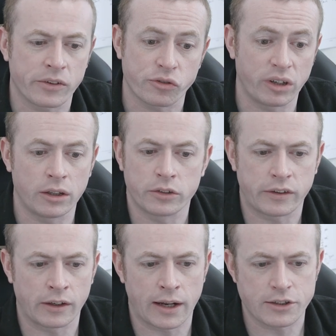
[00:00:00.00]
This is a really good
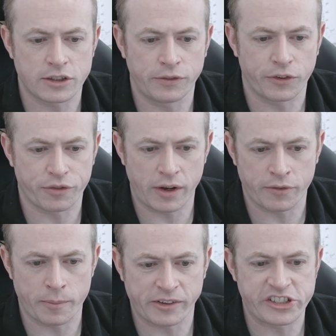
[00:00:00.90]
deal, actually, for three of
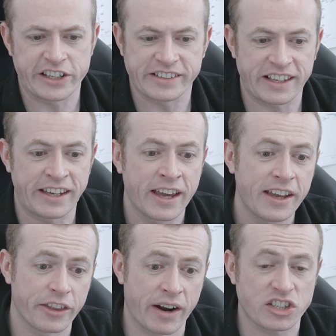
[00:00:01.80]
them. As you can see,
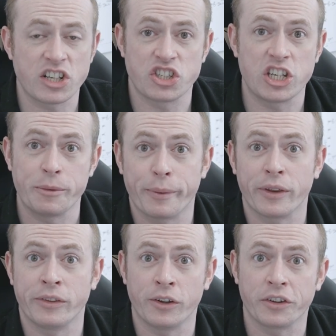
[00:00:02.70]
they're actually cheaper
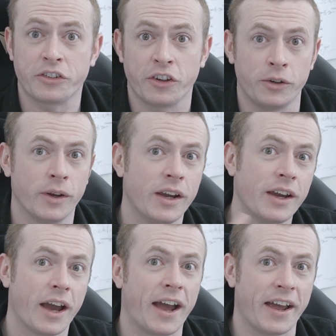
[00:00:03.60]
than the other two
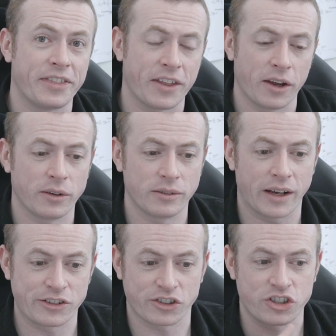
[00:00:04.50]
uh, that
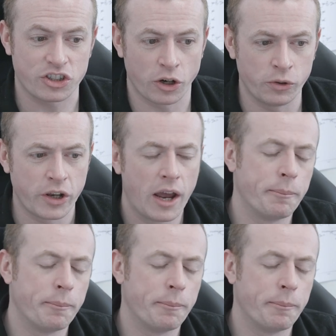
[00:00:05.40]
I just showed.